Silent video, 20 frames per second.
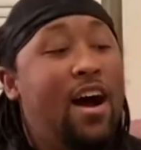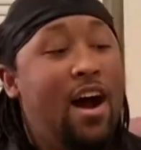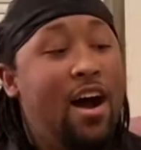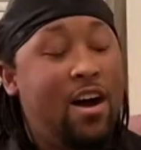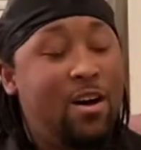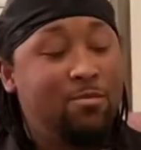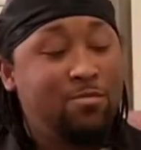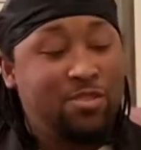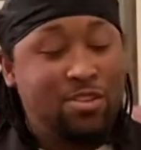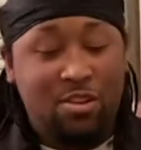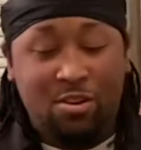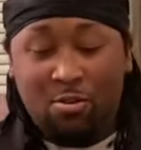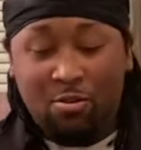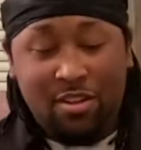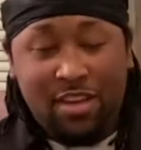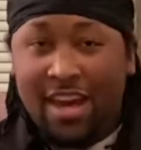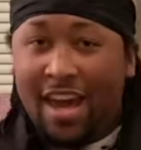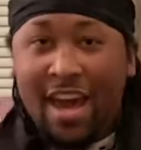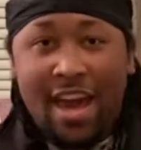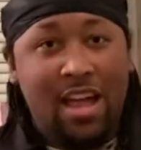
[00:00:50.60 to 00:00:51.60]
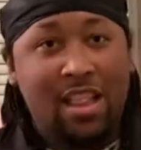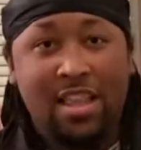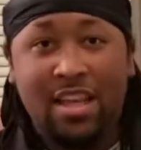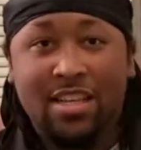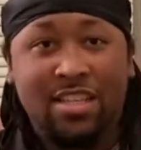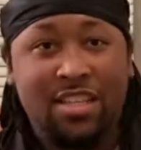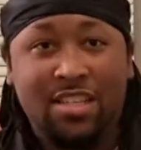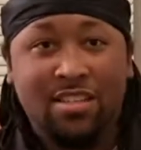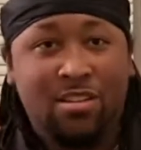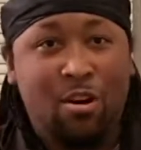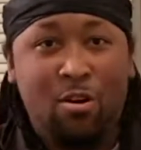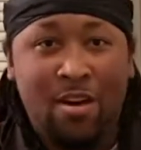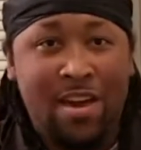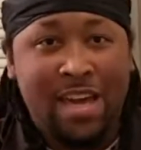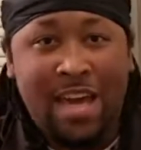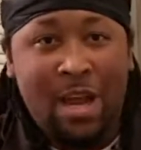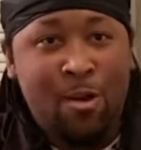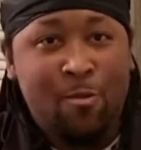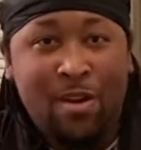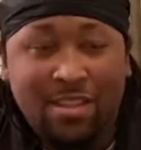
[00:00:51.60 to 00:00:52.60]
So yeah, let's just go ahead and
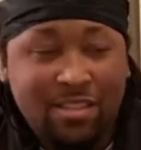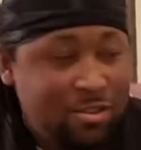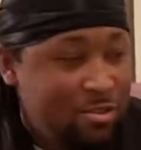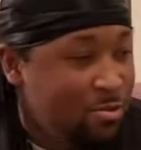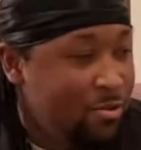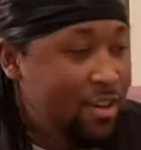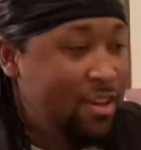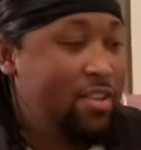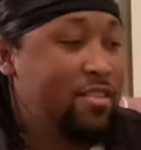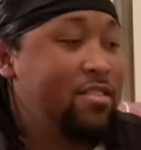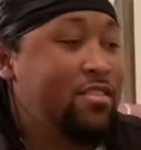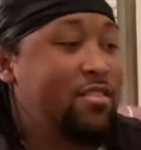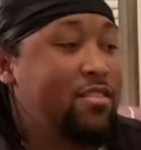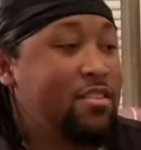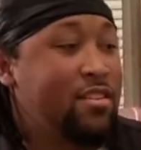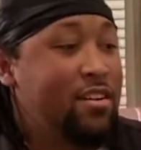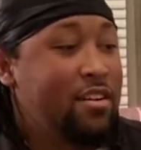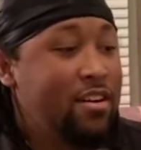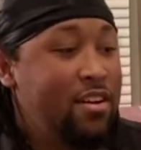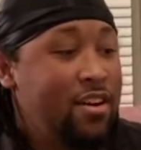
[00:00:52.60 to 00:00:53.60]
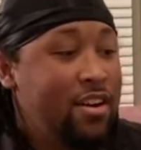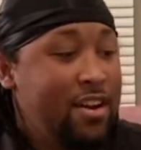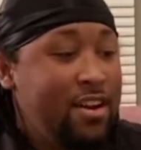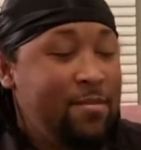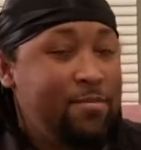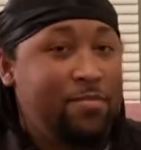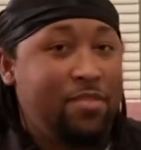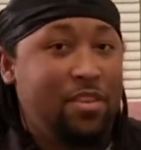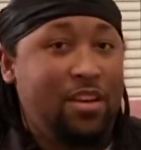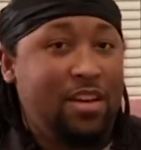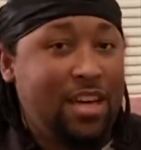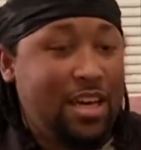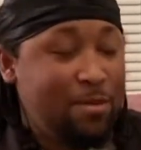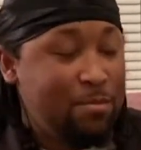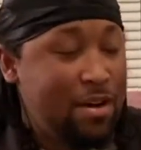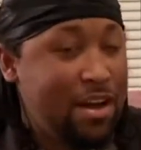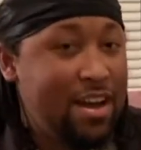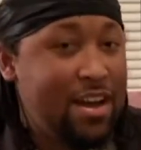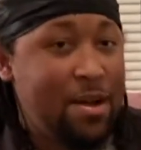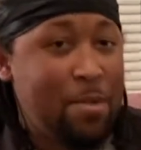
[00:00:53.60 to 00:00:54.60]
get right to it. All right, I'm gonna get
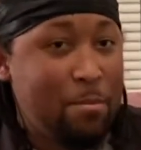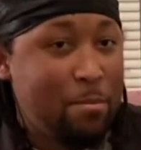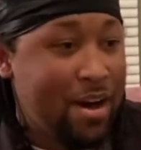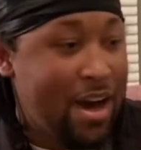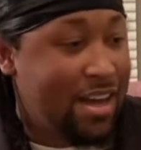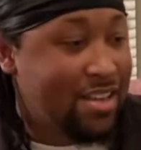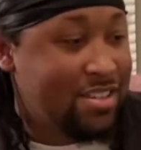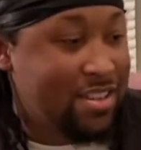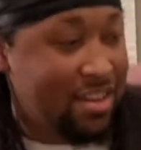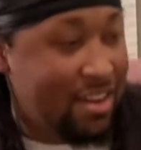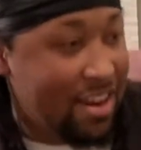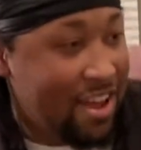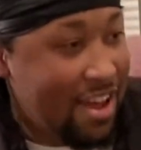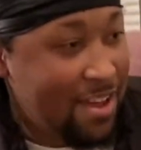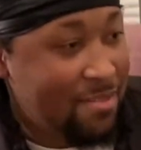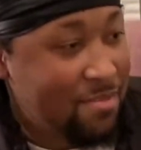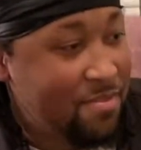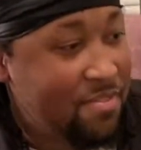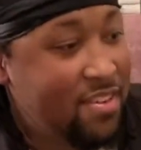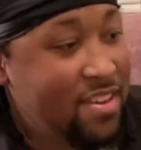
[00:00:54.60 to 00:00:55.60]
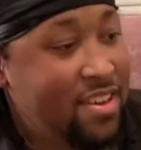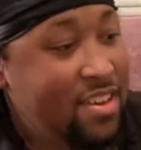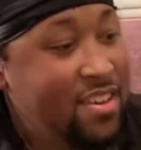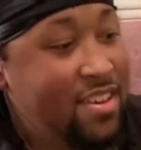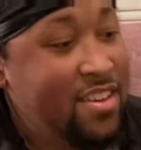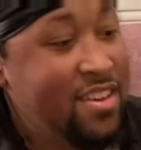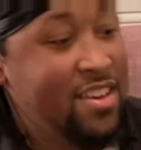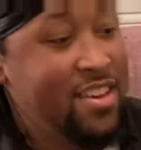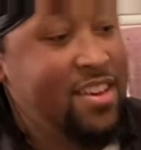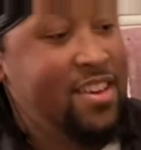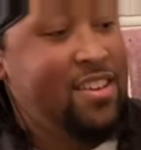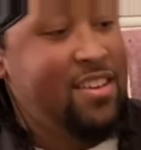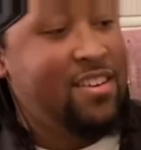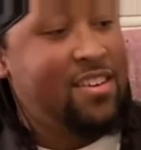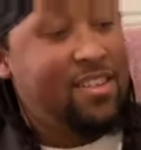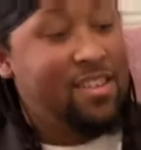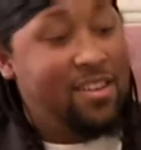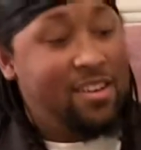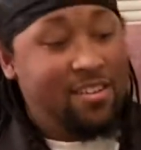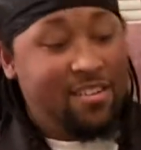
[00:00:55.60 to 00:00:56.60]
my unboxing knife.
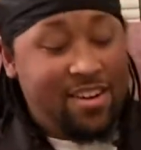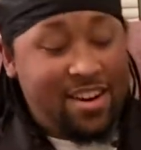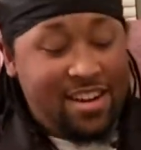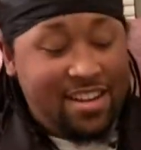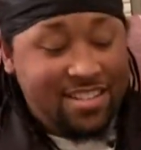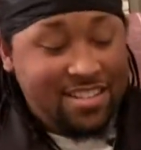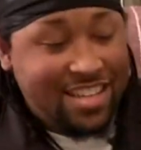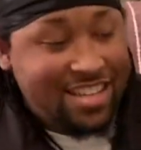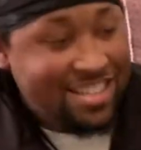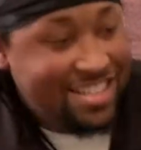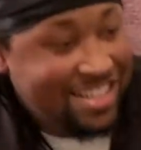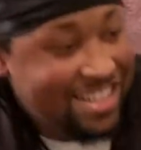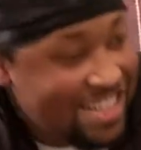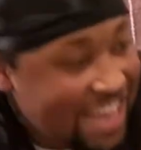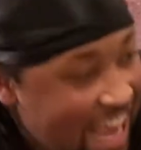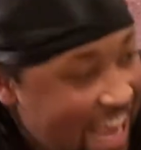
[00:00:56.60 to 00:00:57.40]
All right, let's get to the top